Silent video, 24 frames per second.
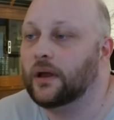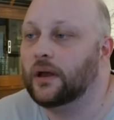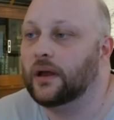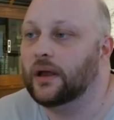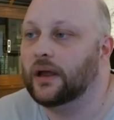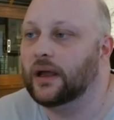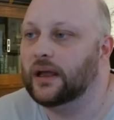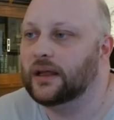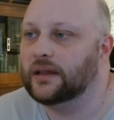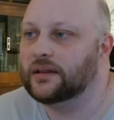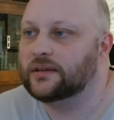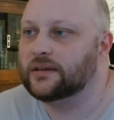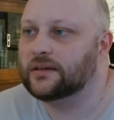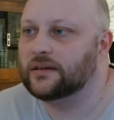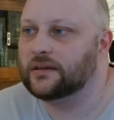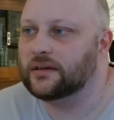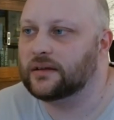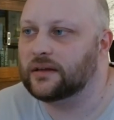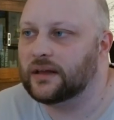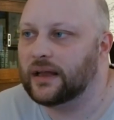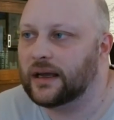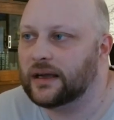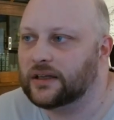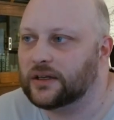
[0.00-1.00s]
It
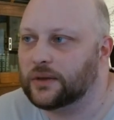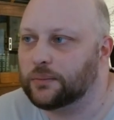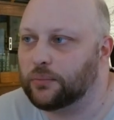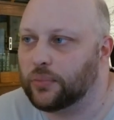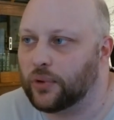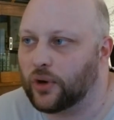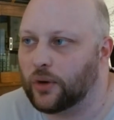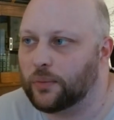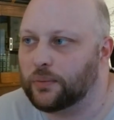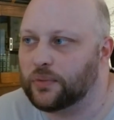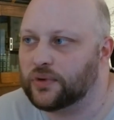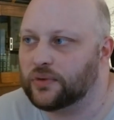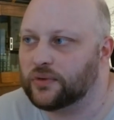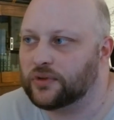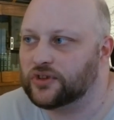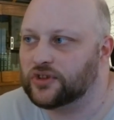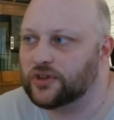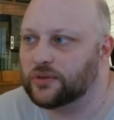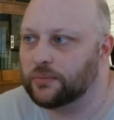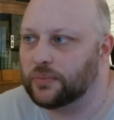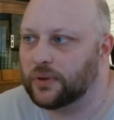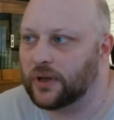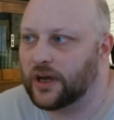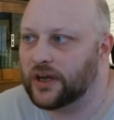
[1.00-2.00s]
lacked a proper
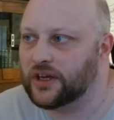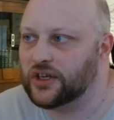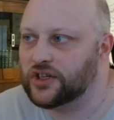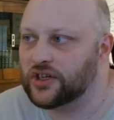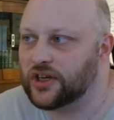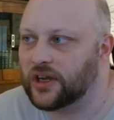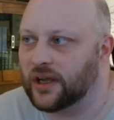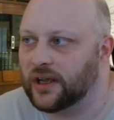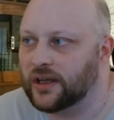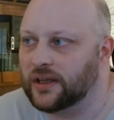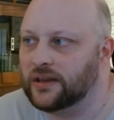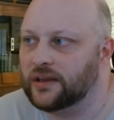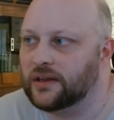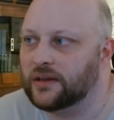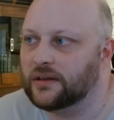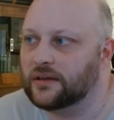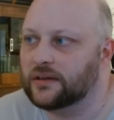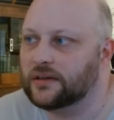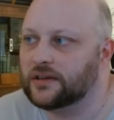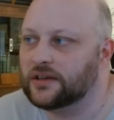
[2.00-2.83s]
supply chain